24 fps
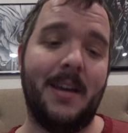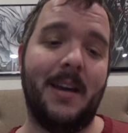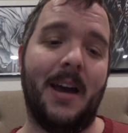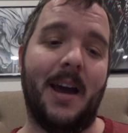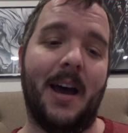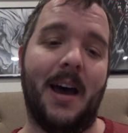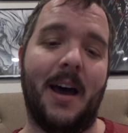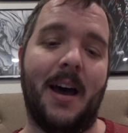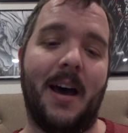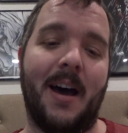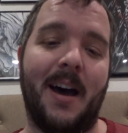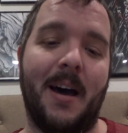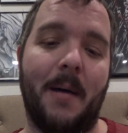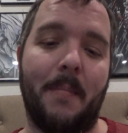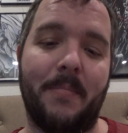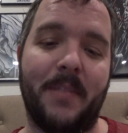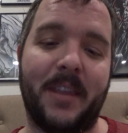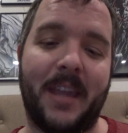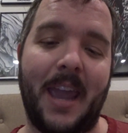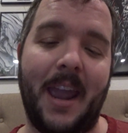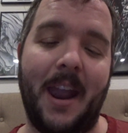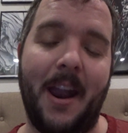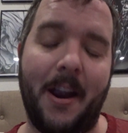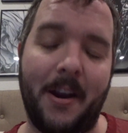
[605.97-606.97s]
Um,
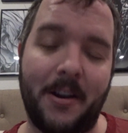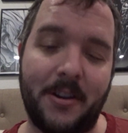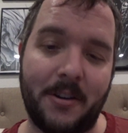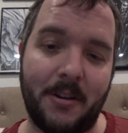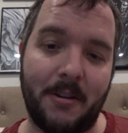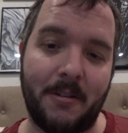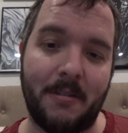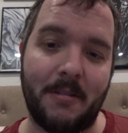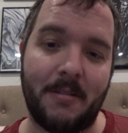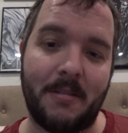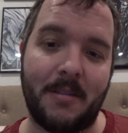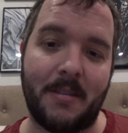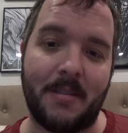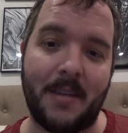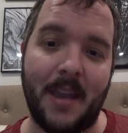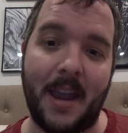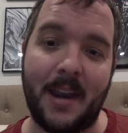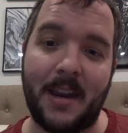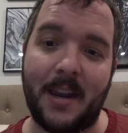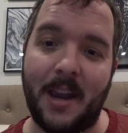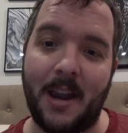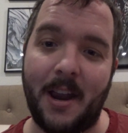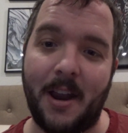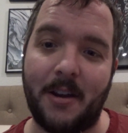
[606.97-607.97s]
the characters, the
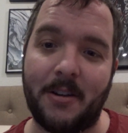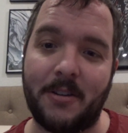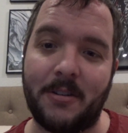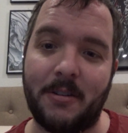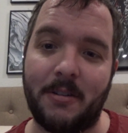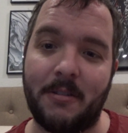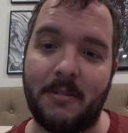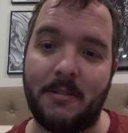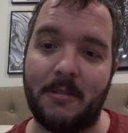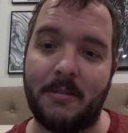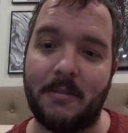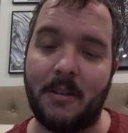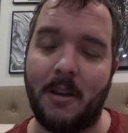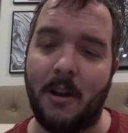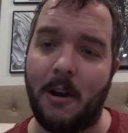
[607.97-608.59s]
side characters,